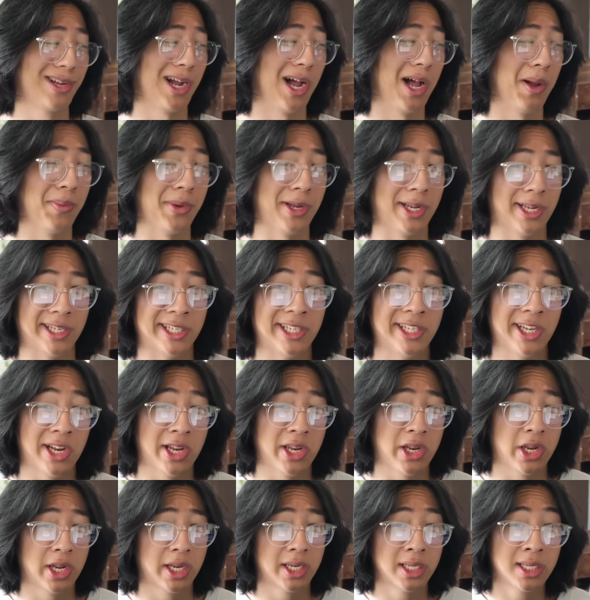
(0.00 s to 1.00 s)
Call me a
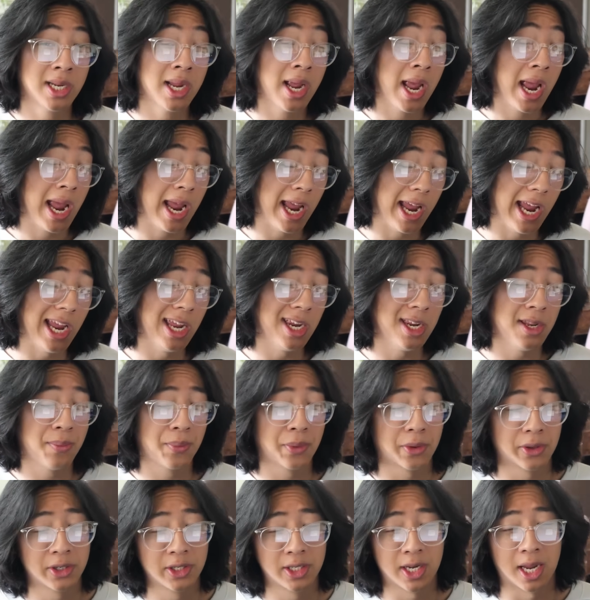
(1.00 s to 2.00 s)
genius.
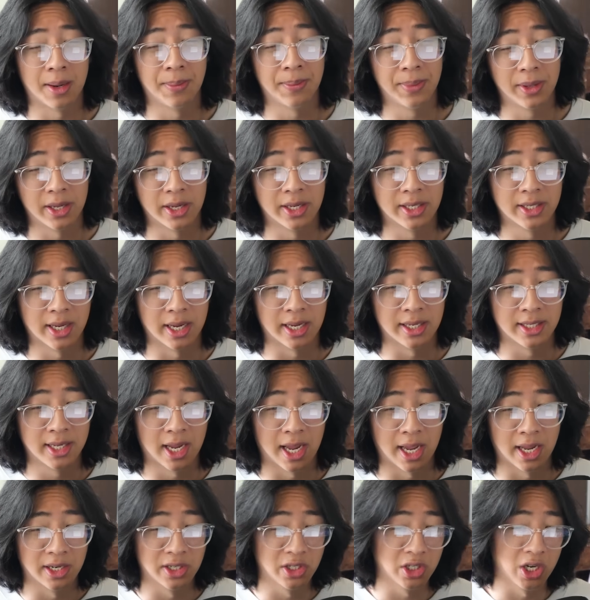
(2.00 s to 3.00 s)
80% PSA
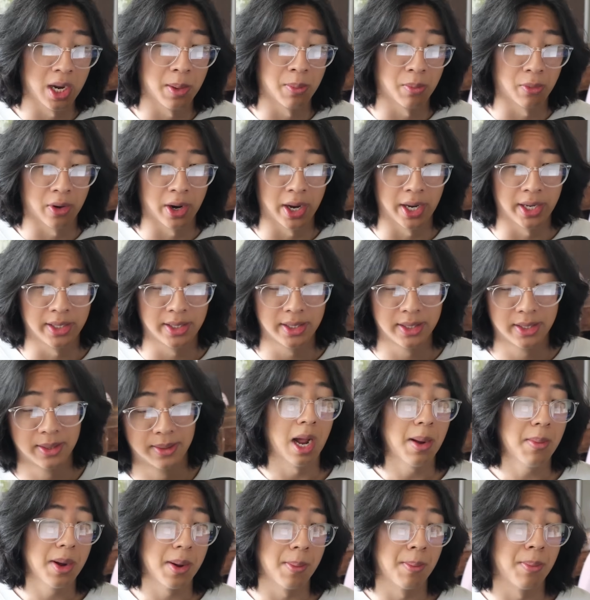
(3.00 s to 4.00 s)
10 gem rate.
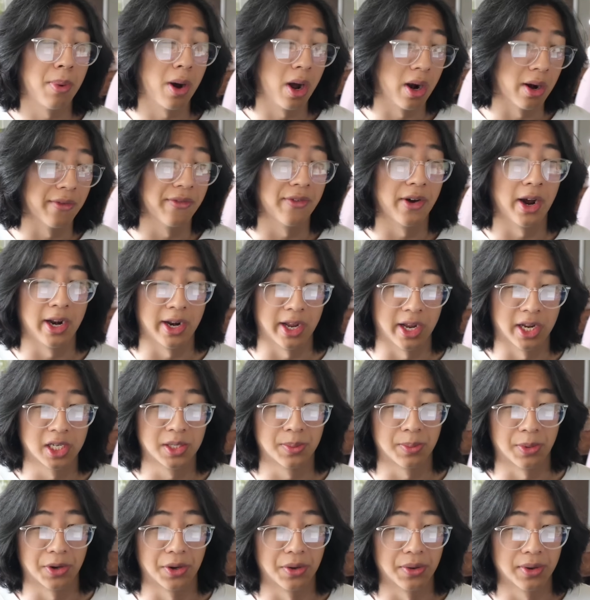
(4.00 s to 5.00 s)
I'm a bona fide
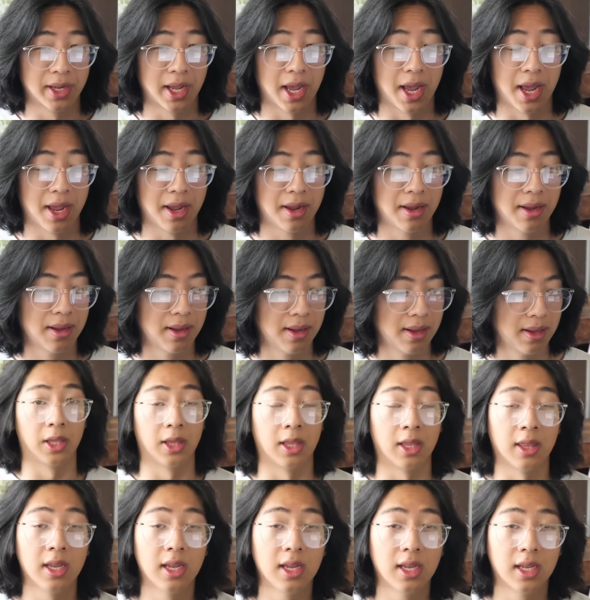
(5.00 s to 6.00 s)
expert, okay?
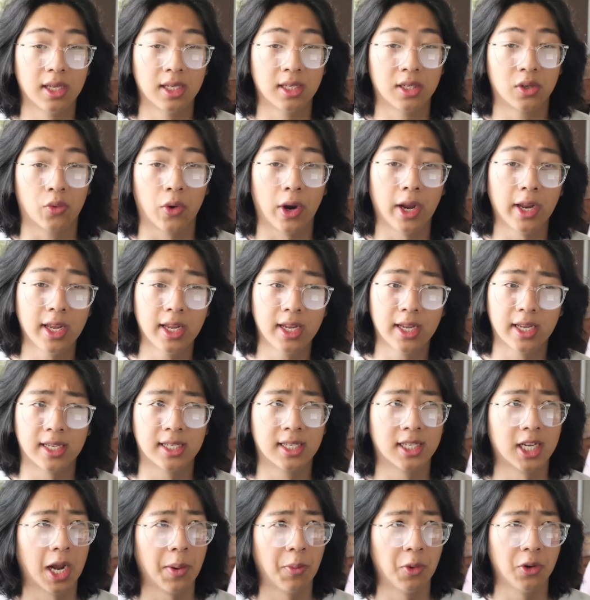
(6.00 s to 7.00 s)
But the thing is, grading
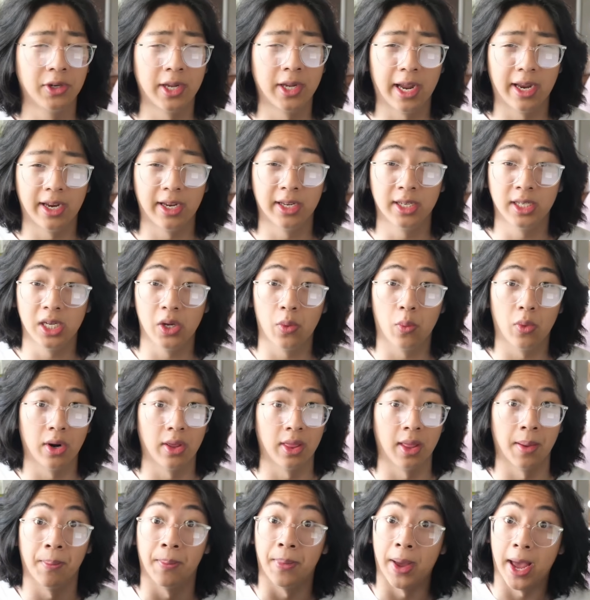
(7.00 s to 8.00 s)
is simultaneously
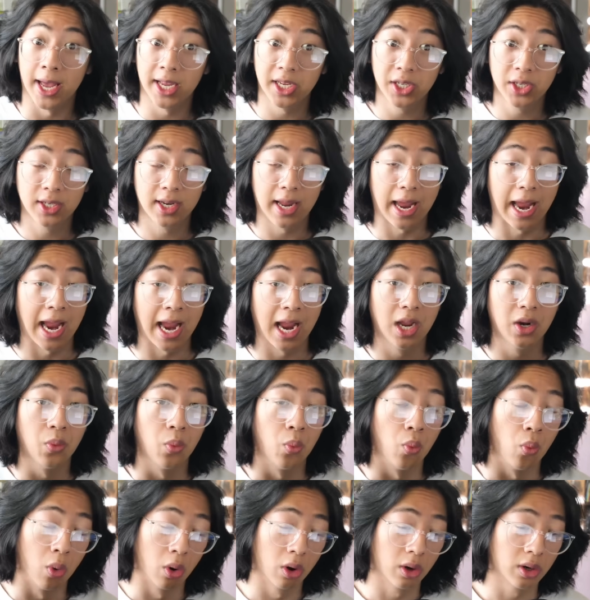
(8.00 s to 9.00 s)
one of the best
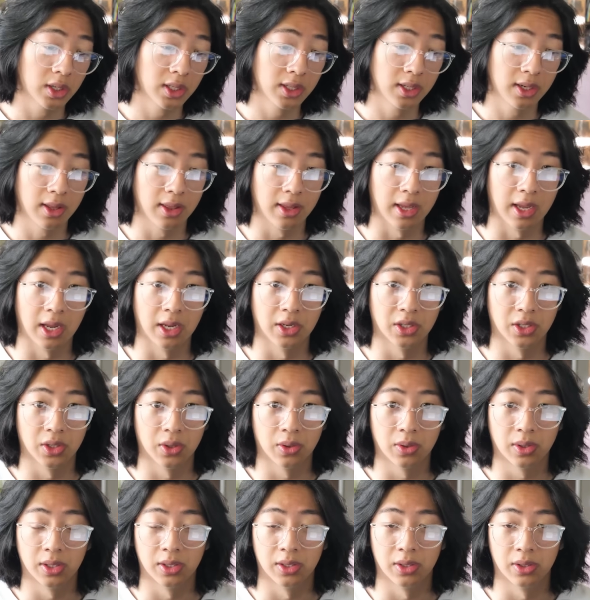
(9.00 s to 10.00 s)
and worst things
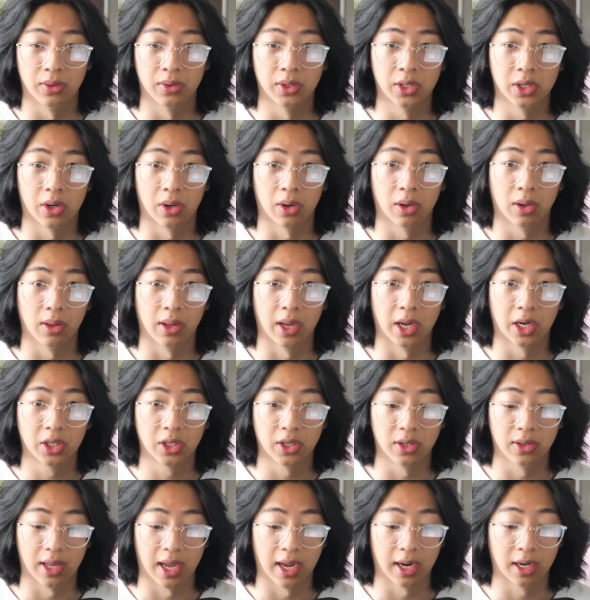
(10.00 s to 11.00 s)
you could do to your
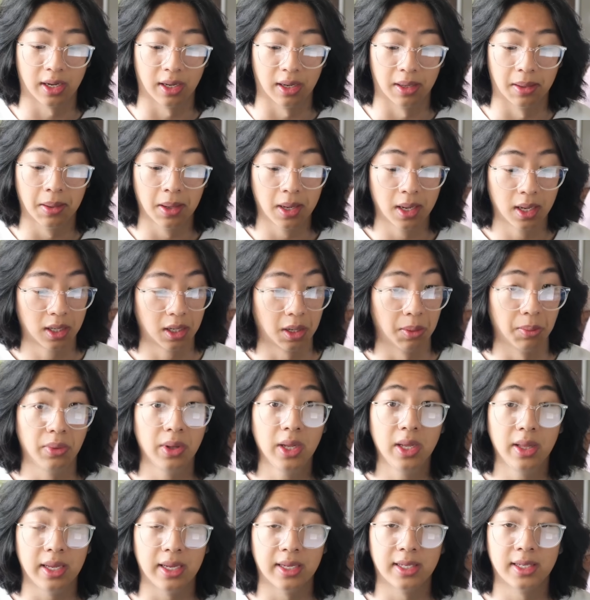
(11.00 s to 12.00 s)
collection that could
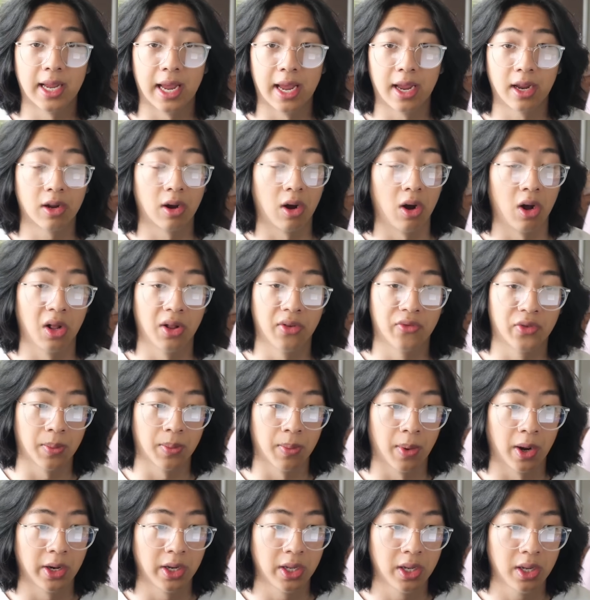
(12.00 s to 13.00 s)
completely tank all
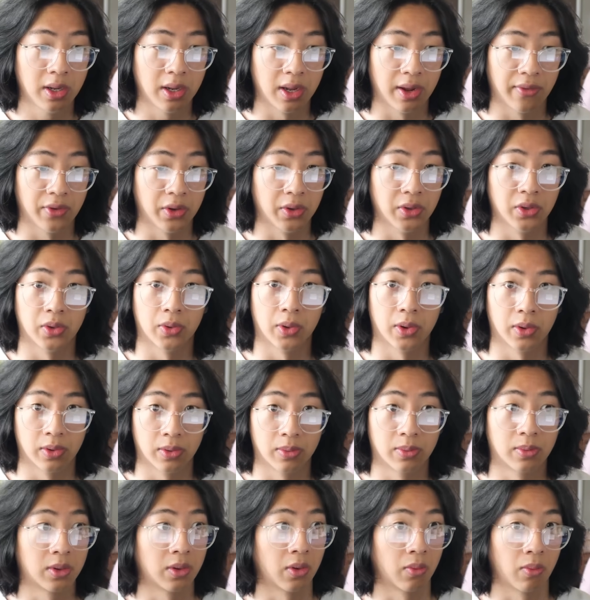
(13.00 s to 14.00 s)
money if you do it
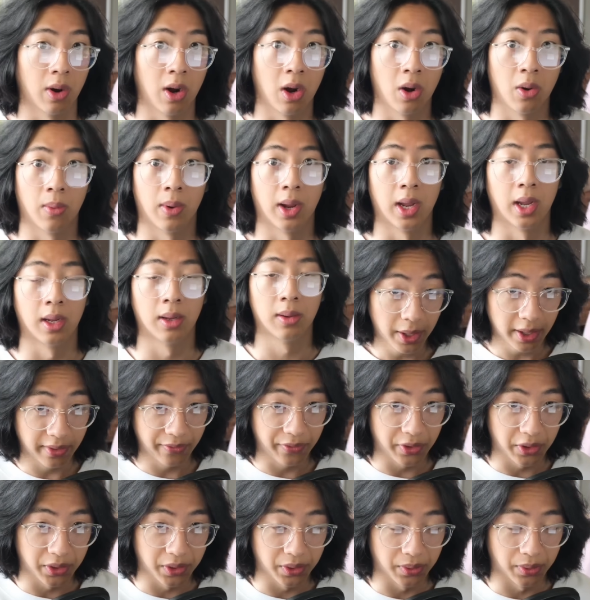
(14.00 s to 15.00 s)
the wrong way. But
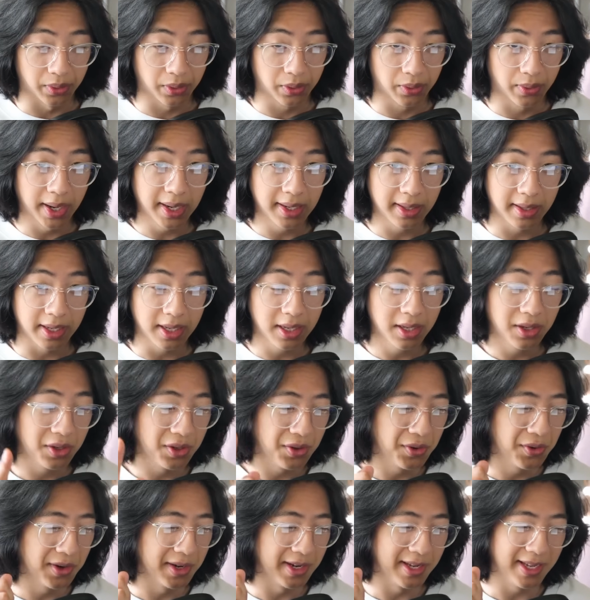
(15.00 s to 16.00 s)
if you do it correctly,
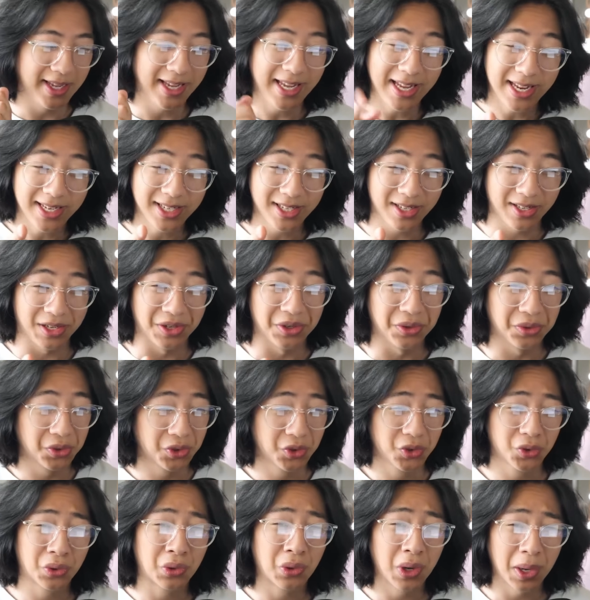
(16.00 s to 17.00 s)
you can easily
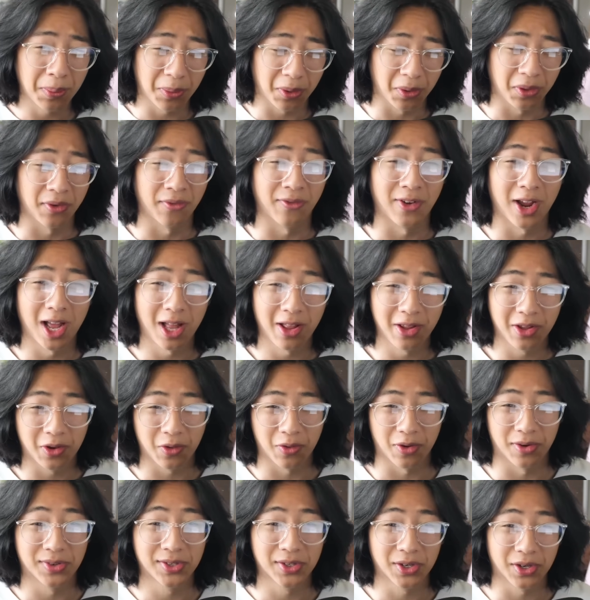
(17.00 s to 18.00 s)
triple the
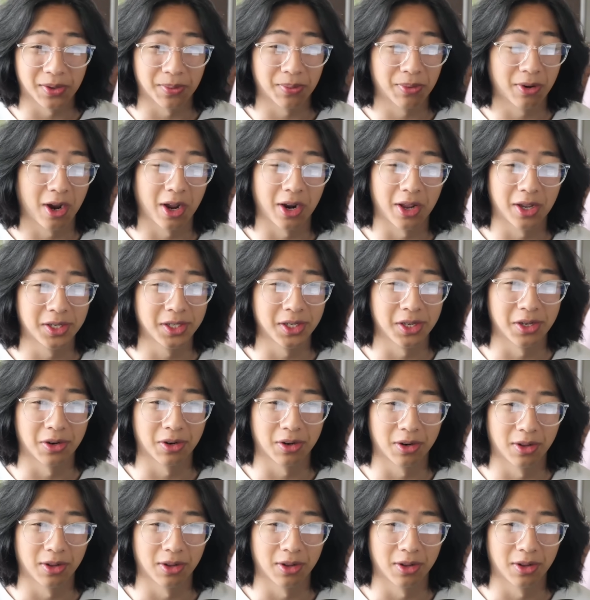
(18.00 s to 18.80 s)
value of certain products in your